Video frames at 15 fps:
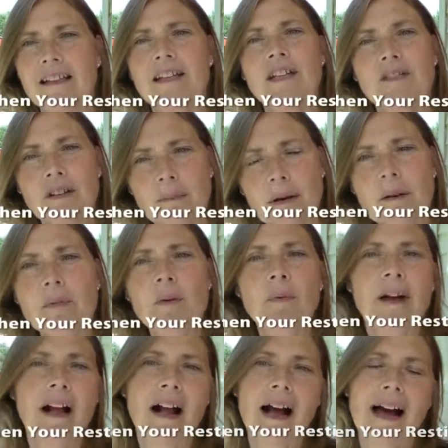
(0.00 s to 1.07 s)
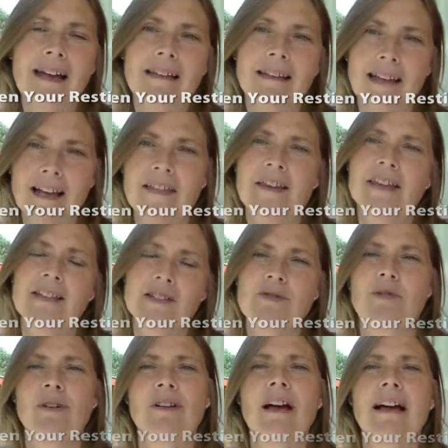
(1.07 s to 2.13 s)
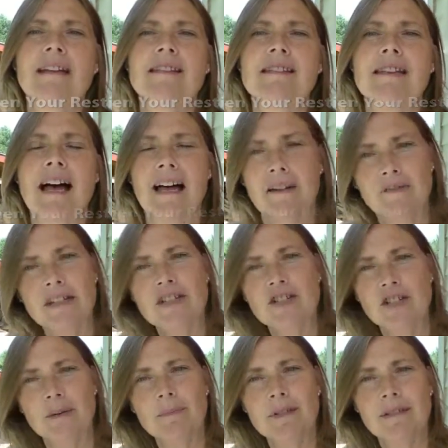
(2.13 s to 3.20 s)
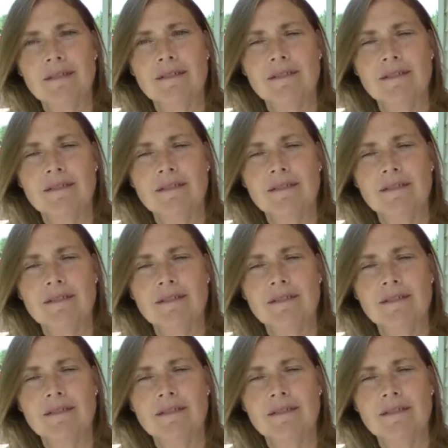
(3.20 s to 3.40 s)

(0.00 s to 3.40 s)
You remember when God led the Israelites out of Egypt?